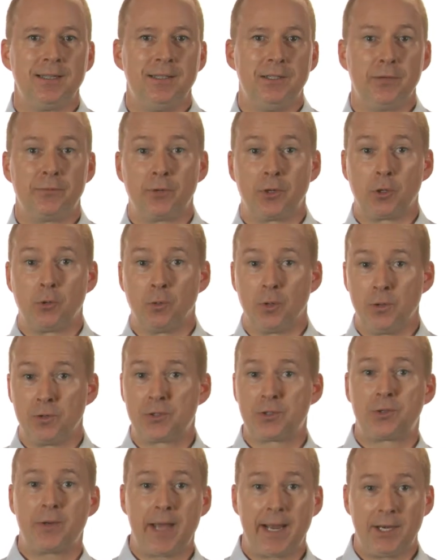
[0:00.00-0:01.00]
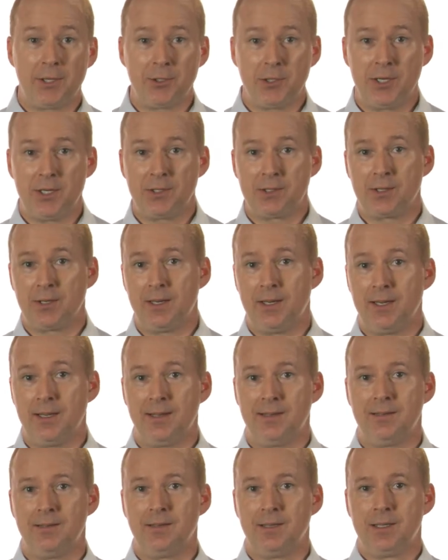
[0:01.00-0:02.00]
different growth strategies,
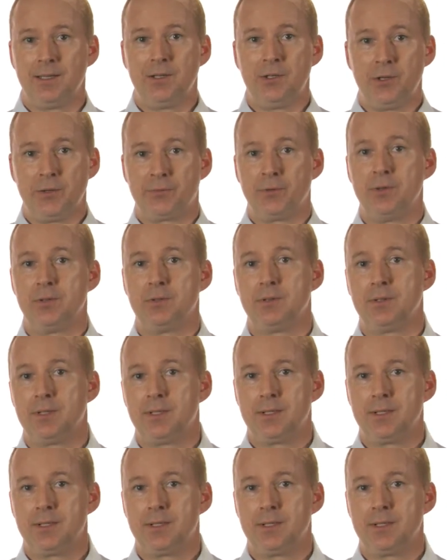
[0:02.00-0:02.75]
and different